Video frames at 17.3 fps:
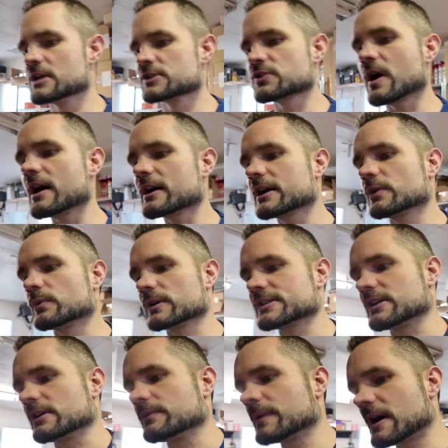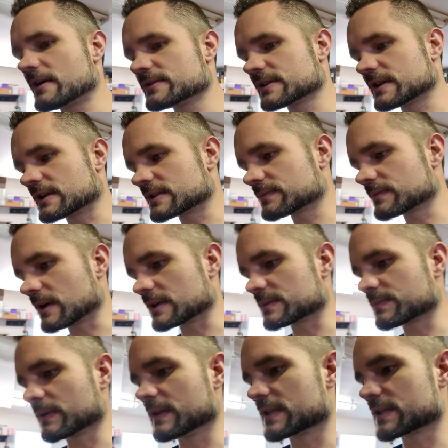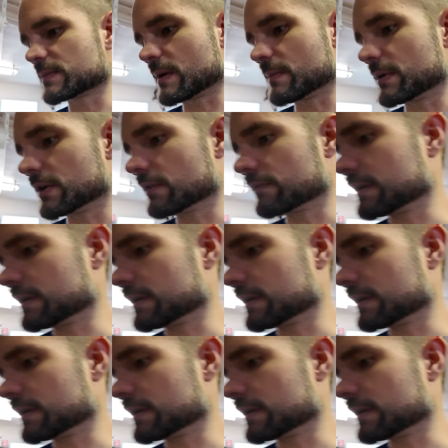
so how it kind of works here. I was explaining this to my buddy